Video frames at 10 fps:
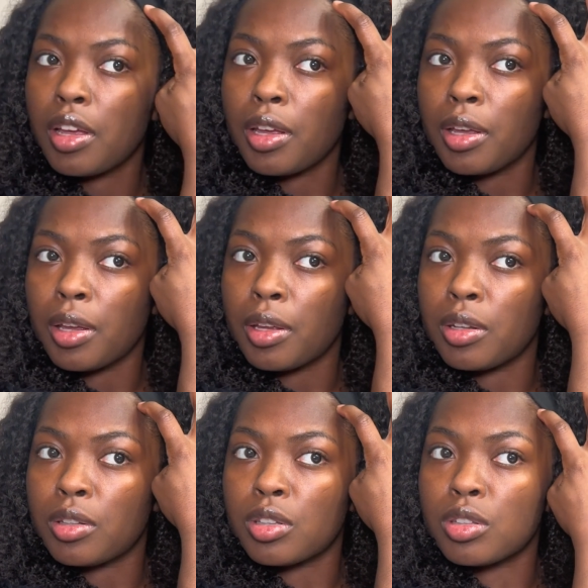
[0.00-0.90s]

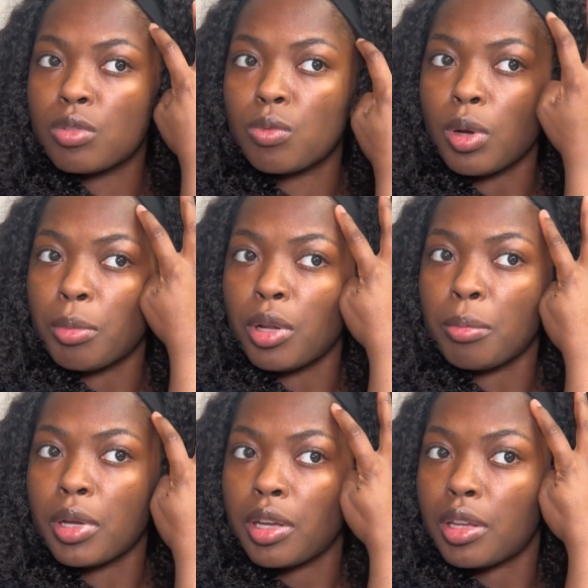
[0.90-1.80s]
and just rub it
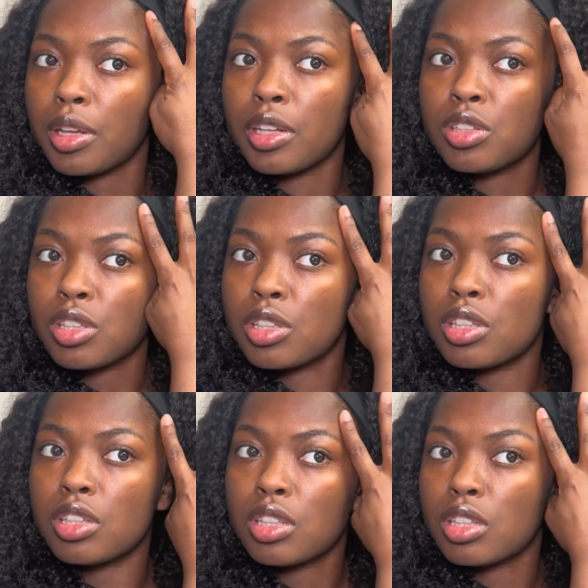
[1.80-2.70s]
on my edges.